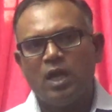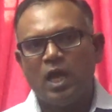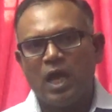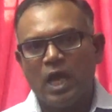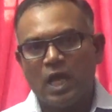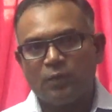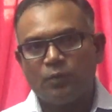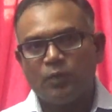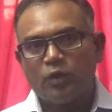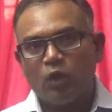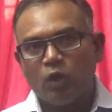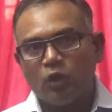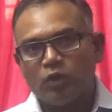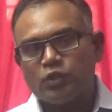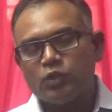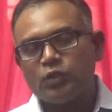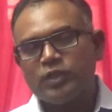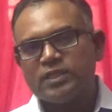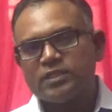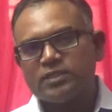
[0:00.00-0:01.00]
Akbar
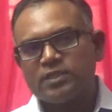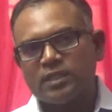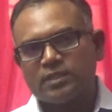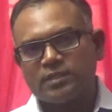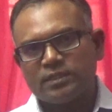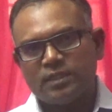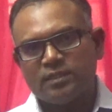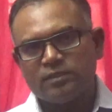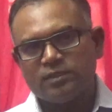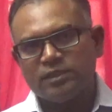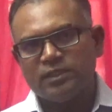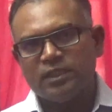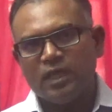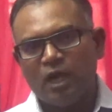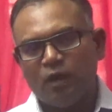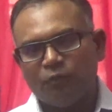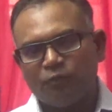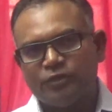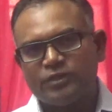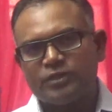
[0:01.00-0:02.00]
also instructed the
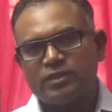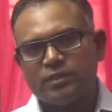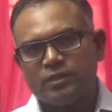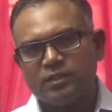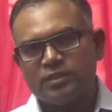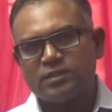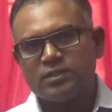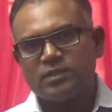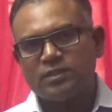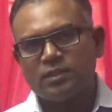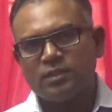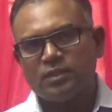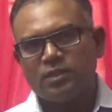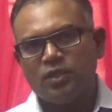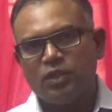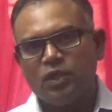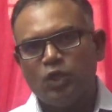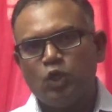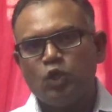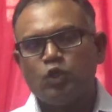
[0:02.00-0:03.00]
officers
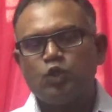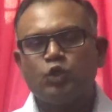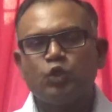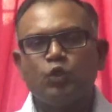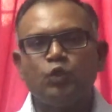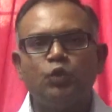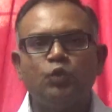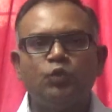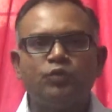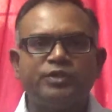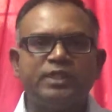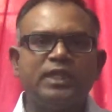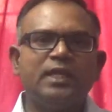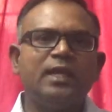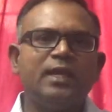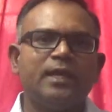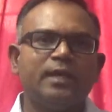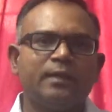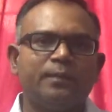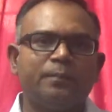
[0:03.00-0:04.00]
to
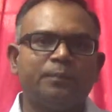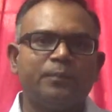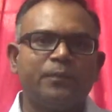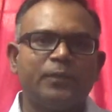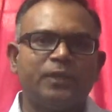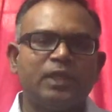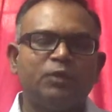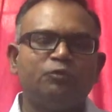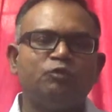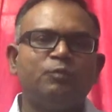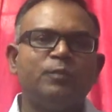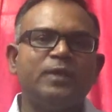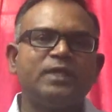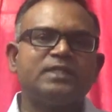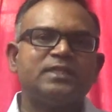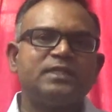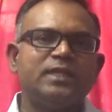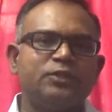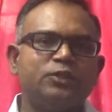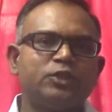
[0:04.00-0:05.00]
delay the
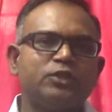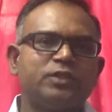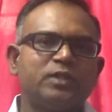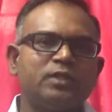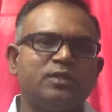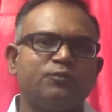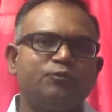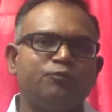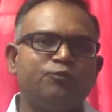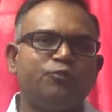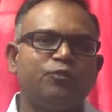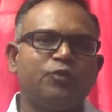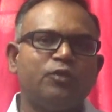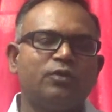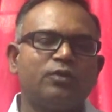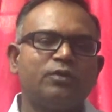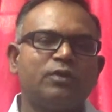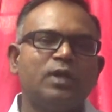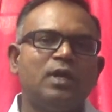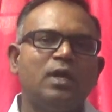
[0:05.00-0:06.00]
women's decision
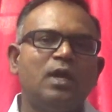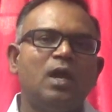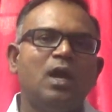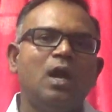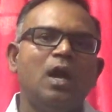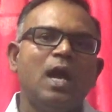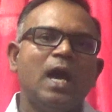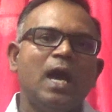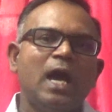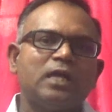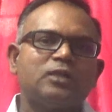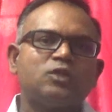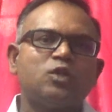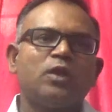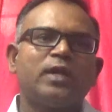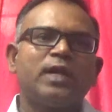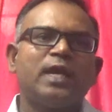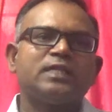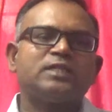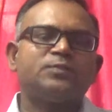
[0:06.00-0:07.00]
for as
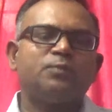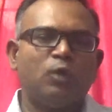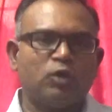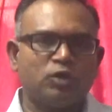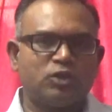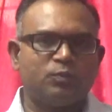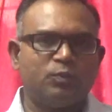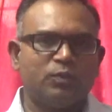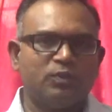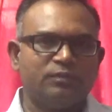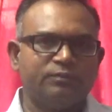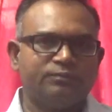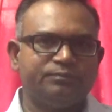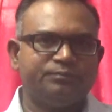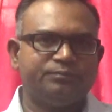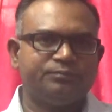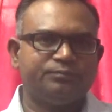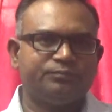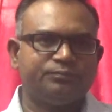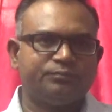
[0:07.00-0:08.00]
long as possible.
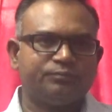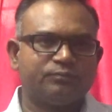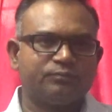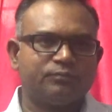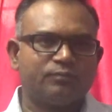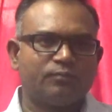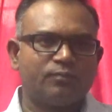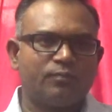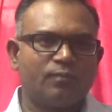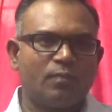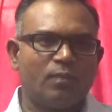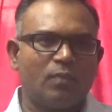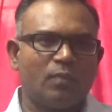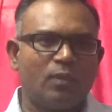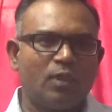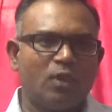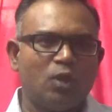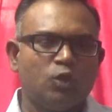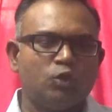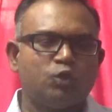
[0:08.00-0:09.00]

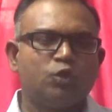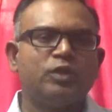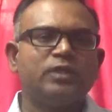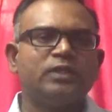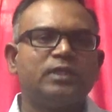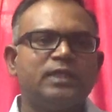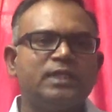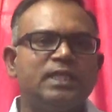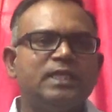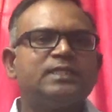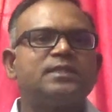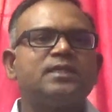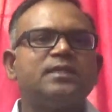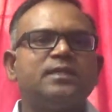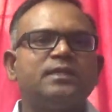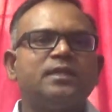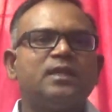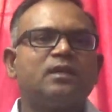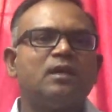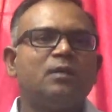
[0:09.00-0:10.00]
During the East
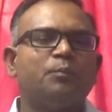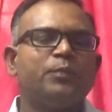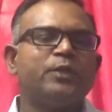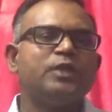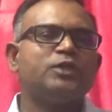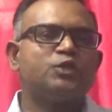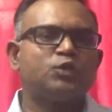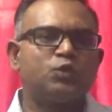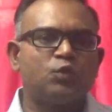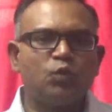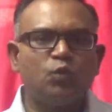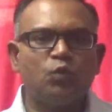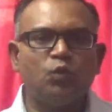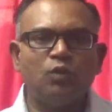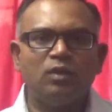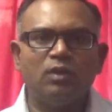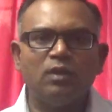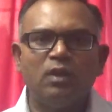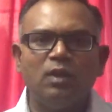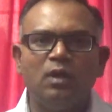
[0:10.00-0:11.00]
India Company's
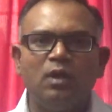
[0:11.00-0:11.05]
rule,